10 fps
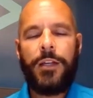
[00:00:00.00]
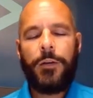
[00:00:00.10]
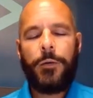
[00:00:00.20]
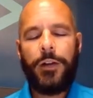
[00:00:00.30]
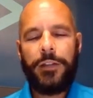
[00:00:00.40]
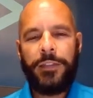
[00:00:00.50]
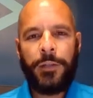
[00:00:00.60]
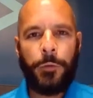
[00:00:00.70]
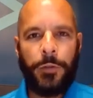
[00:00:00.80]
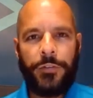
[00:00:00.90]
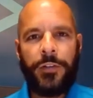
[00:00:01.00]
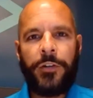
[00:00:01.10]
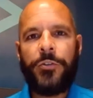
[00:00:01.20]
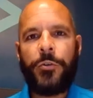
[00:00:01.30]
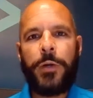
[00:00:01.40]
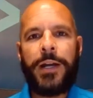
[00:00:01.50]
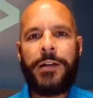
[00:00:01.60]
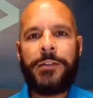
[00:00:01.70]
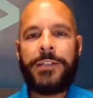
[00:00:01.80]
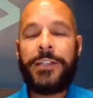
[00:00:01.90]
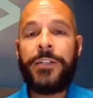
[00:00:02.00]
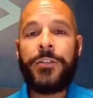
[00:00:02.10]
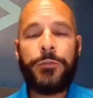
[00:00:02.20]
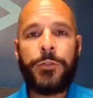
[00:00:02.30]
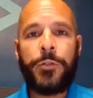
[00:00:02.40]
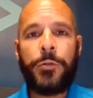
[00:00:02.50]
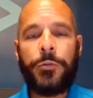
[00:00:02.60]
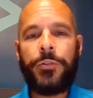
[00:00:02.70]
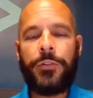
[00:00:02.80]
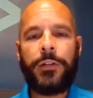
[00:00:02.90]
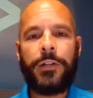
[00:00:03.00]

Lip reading: Well, I think it really centers around ease of use.